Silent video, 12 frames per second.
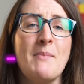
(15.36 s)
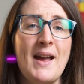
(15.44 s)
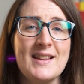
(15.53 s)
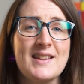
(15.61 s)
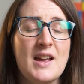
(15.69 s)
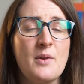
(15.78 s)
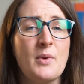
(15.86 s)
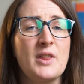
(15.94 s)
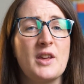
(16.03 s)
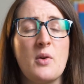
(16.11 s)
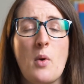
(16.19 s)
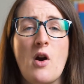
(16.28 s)
matter whether
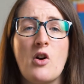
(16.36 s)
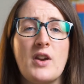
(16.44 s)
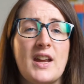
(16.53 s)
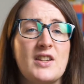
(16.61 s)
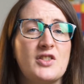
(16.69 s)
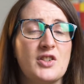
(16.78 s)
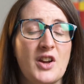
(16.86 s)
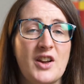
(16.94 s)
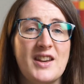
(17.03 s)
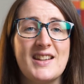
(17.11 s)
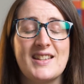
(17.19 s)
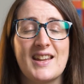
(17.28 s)
you are on a
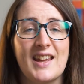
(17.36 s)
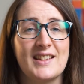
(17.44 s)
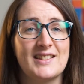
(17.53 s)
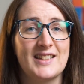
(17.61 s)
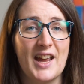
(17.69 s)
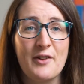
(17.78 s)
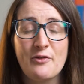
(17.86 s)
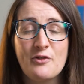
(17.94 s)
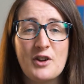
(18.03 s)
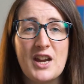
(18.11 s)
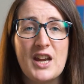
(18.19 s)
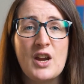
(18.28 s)
journey to get
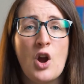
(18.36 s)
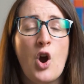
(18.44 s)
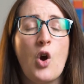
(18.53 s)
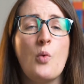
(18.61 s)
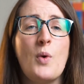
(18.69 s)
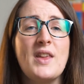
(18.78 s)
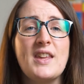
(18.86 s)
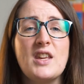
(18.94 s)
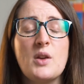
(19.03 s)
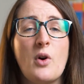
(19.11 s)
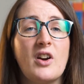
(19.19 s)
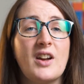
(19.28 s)
debt-free or whether you are